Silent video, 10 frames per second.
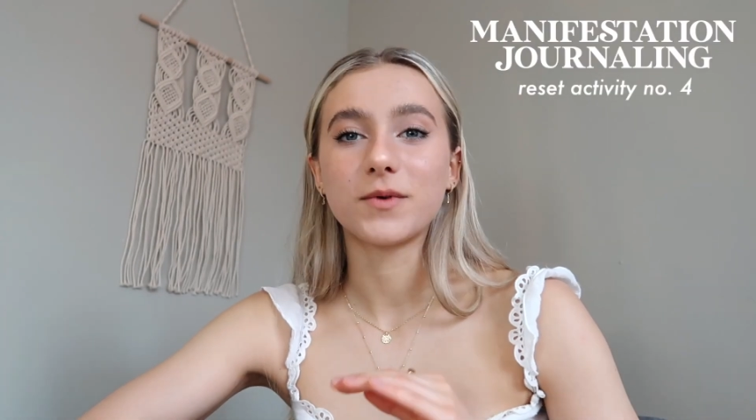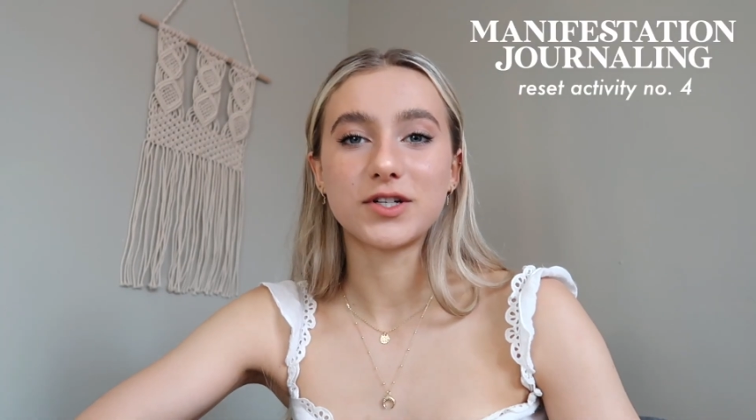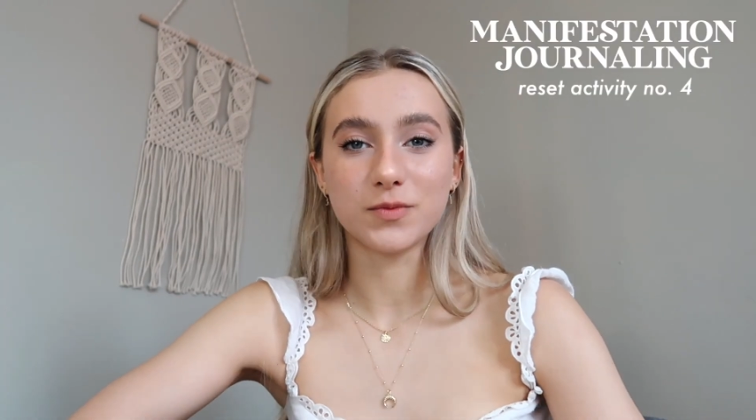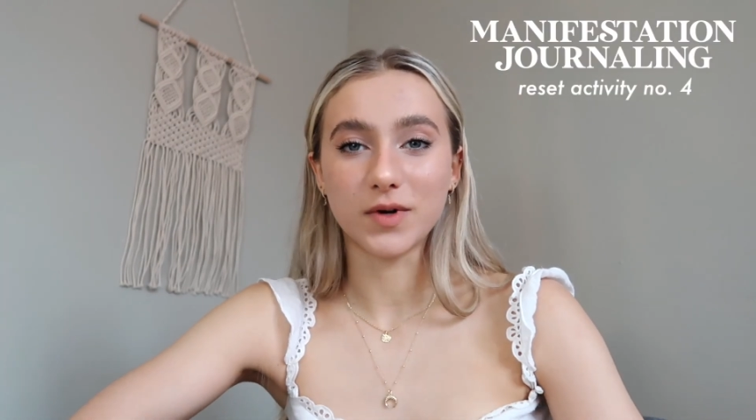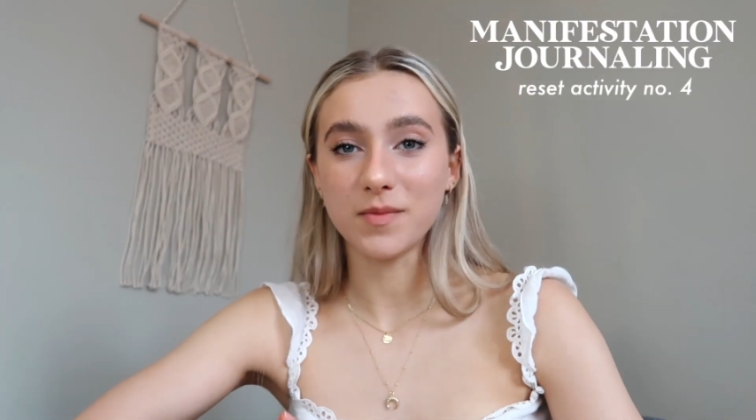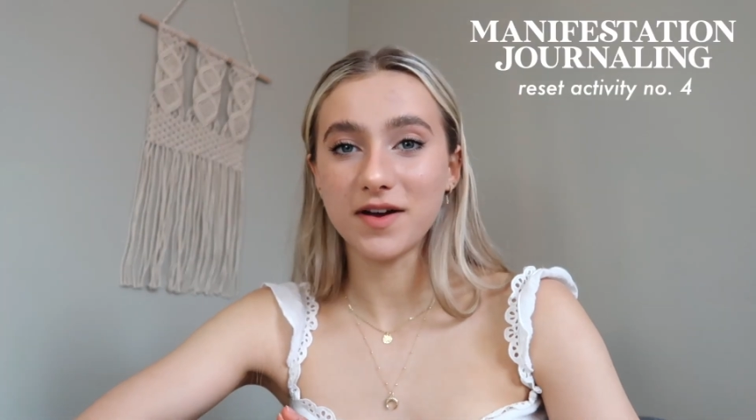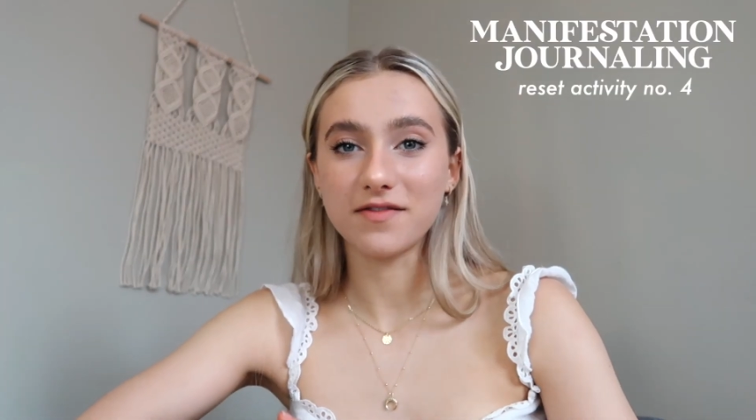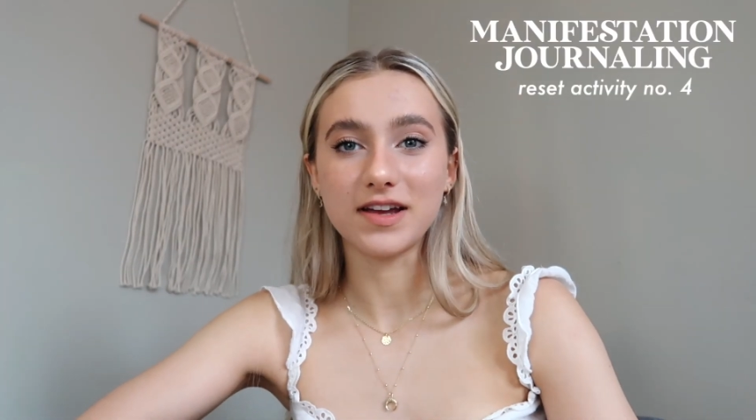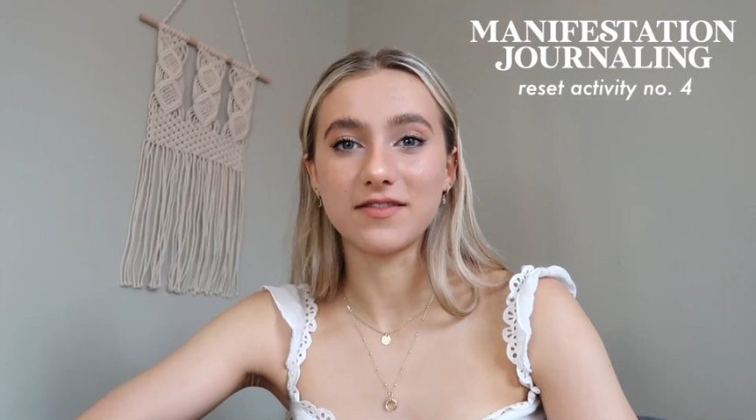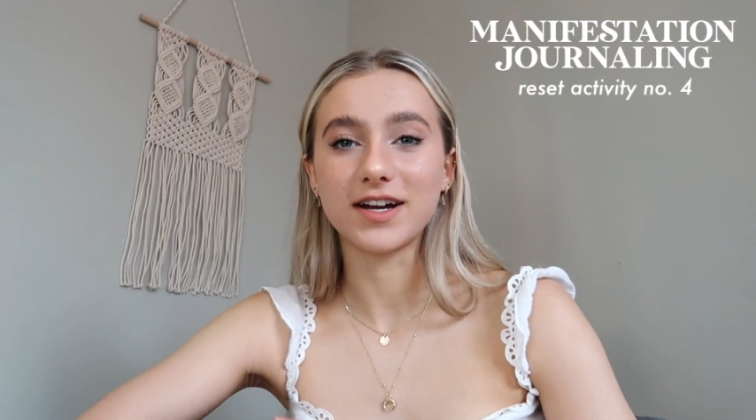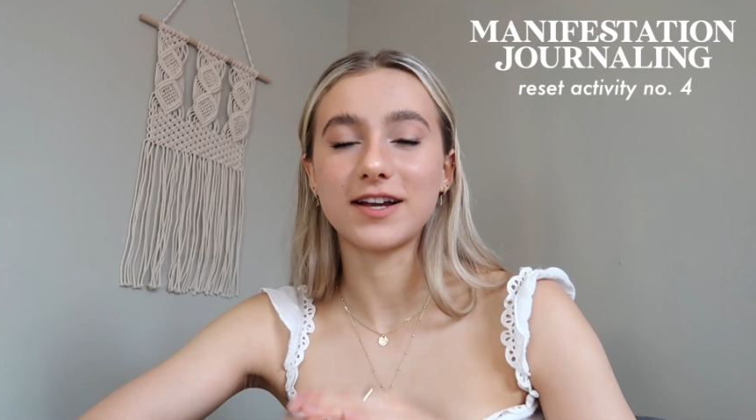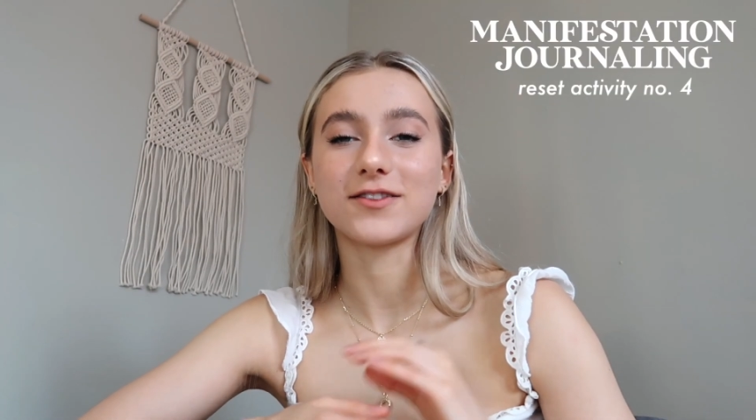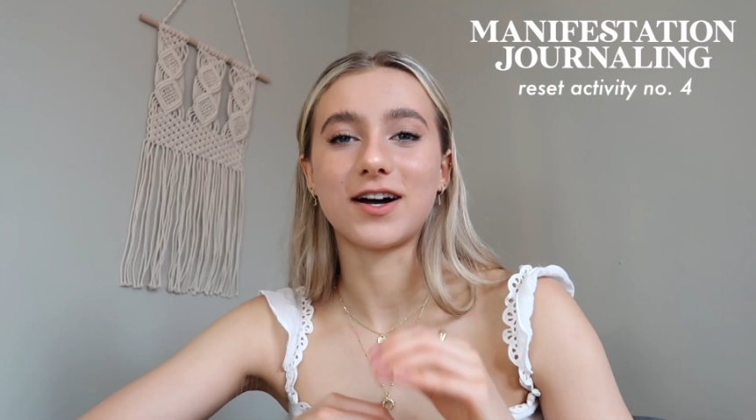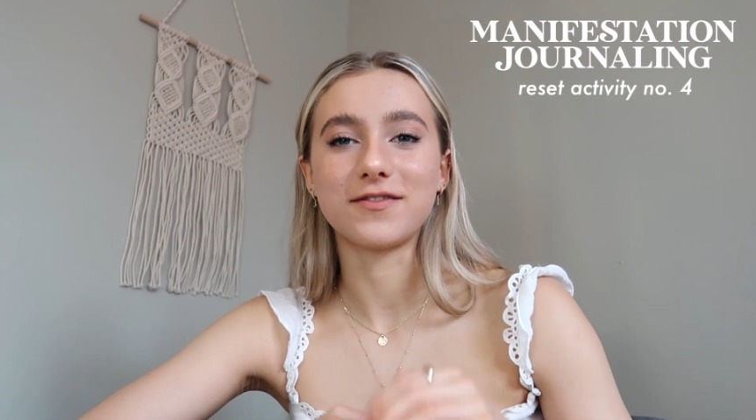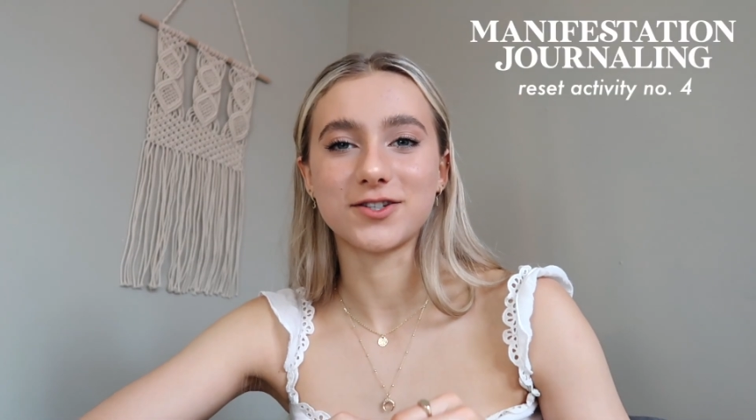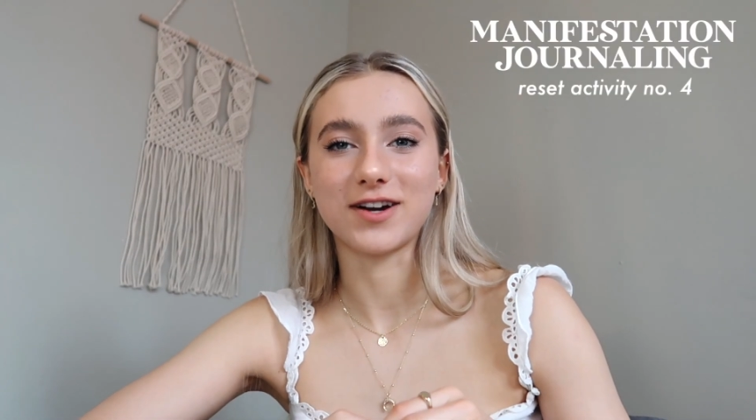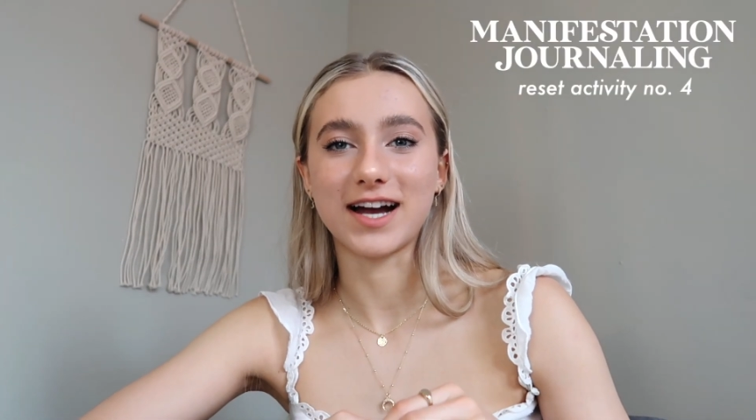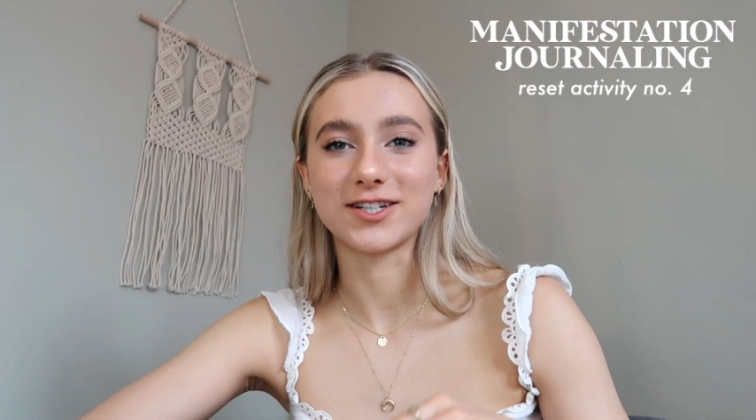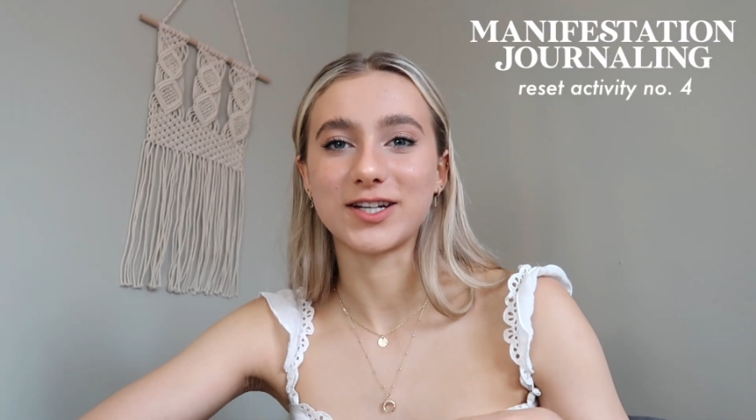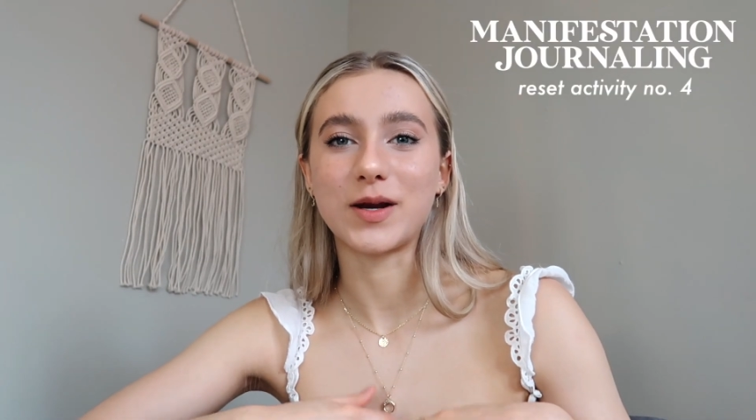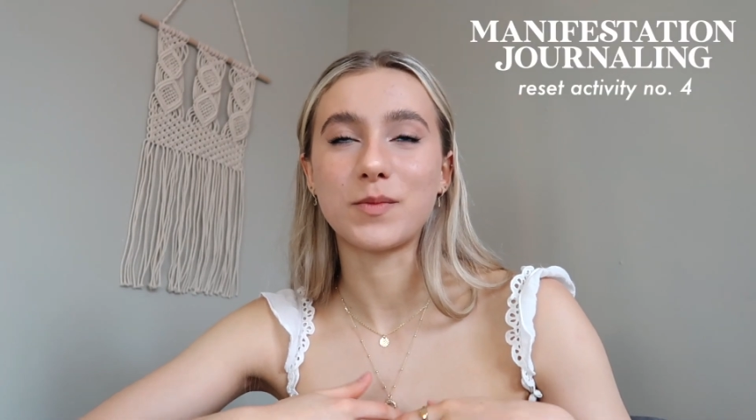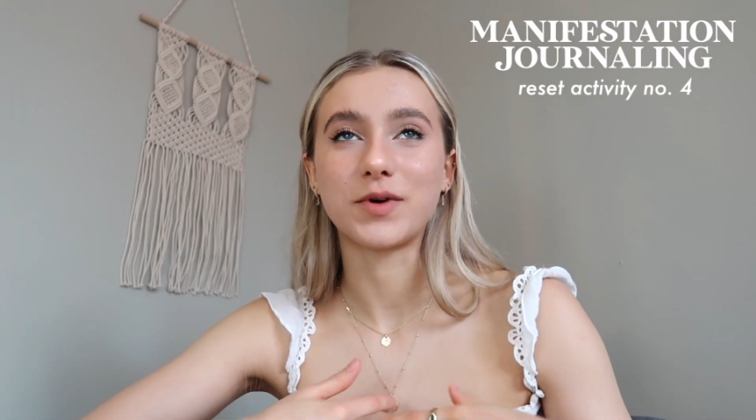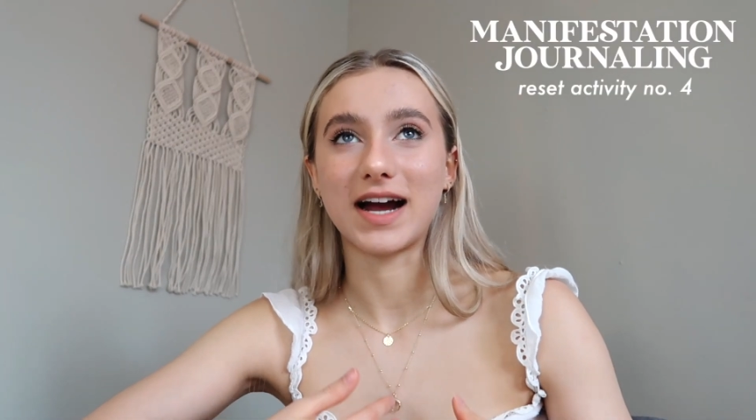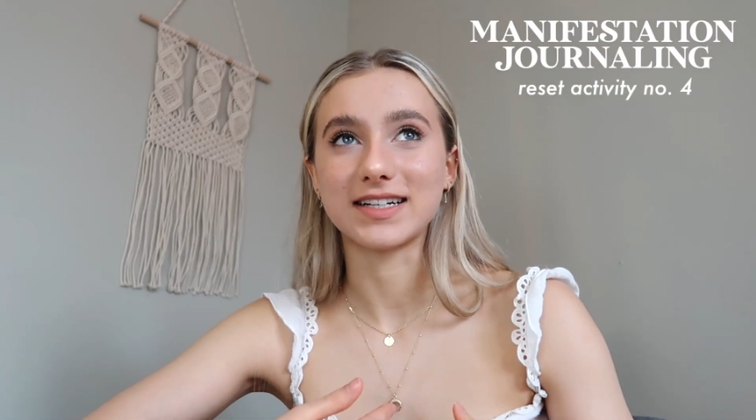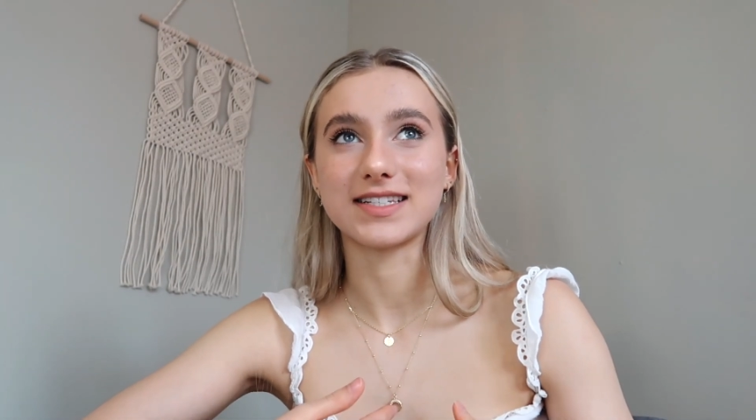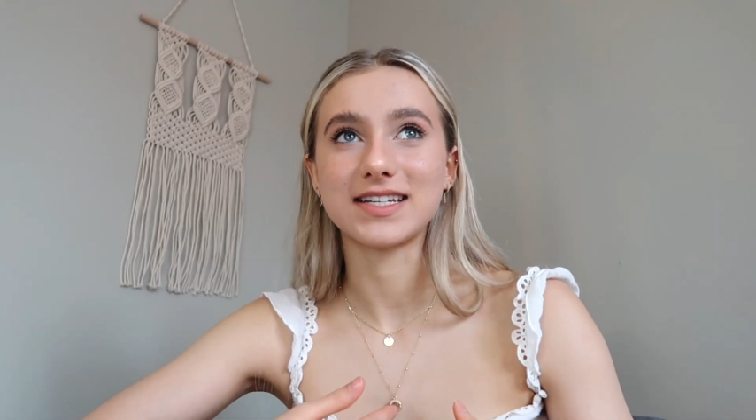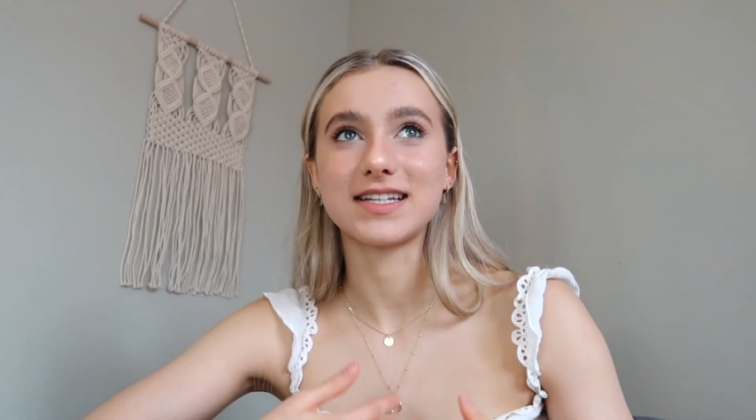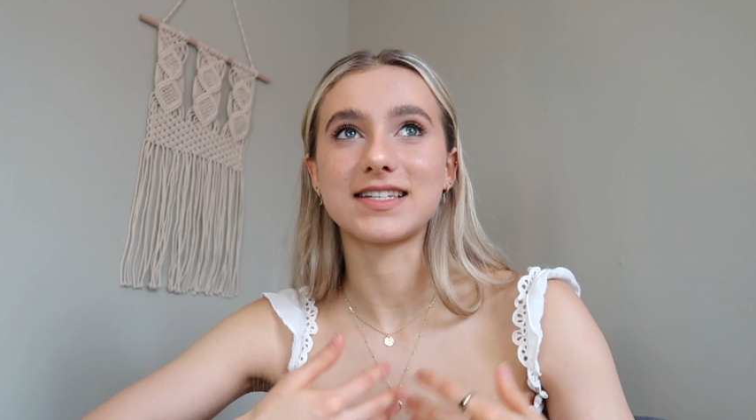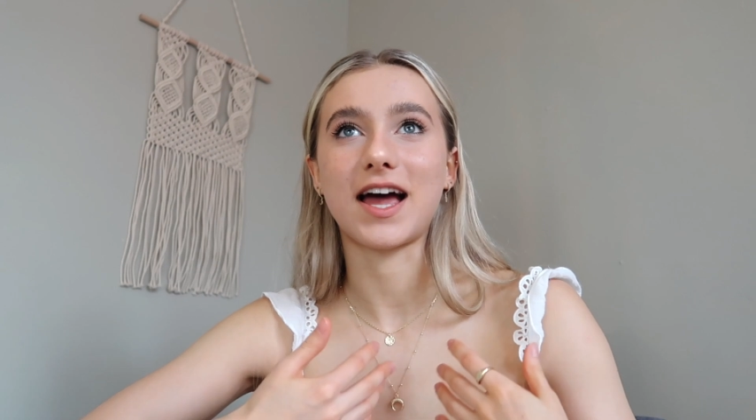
which is one of my favorite law of attraction practices.